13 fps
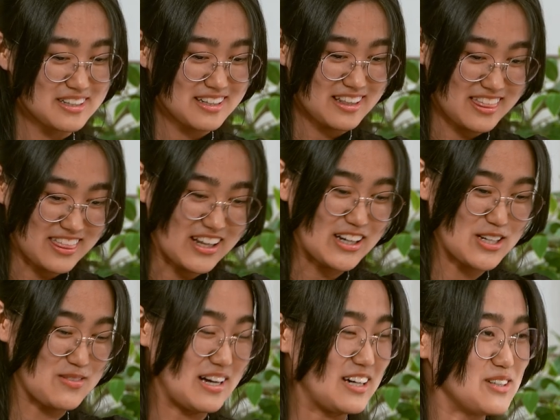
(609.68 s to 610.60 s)
thought
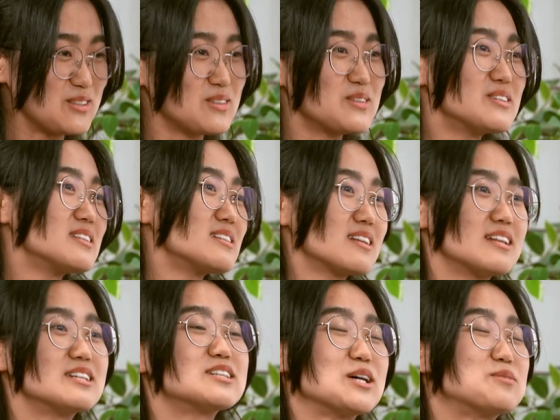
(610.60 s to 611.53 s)
about the
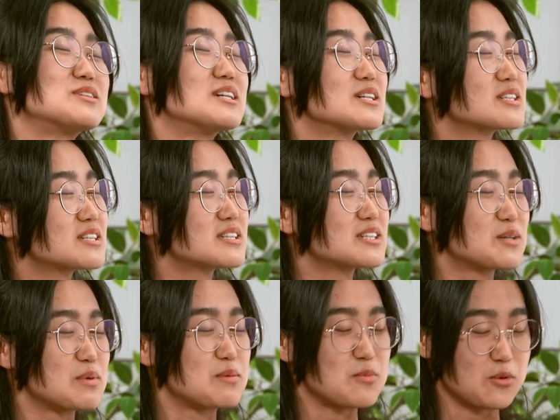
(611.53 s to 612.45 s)
subjects a
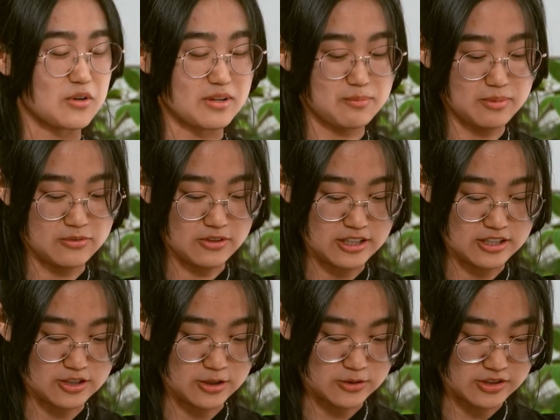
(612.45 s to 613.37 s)
bit more before I
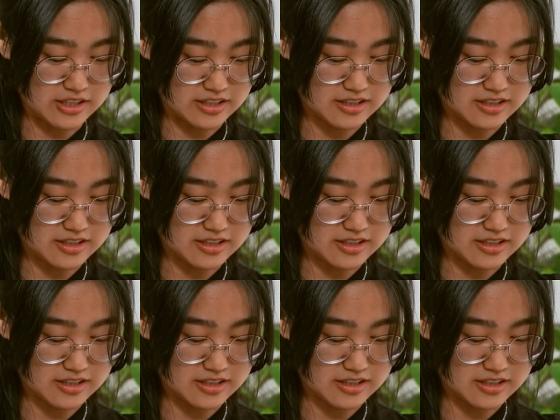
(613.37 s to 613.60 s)
chose it.